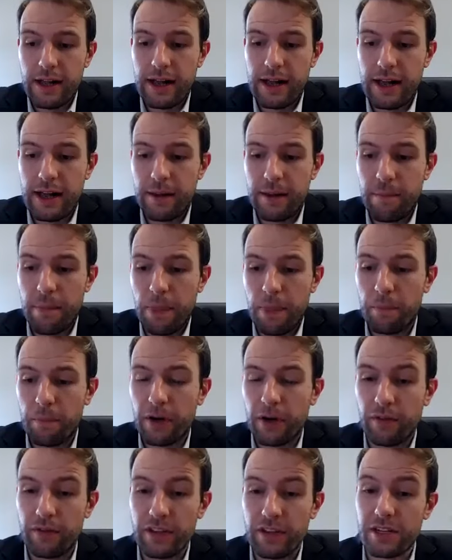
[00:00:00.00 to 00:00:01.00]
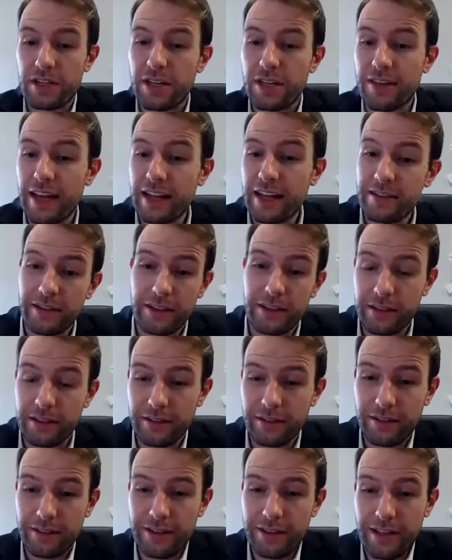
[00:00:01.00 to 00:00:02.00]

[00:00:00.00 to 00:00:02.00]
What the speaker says: But obviously, that's a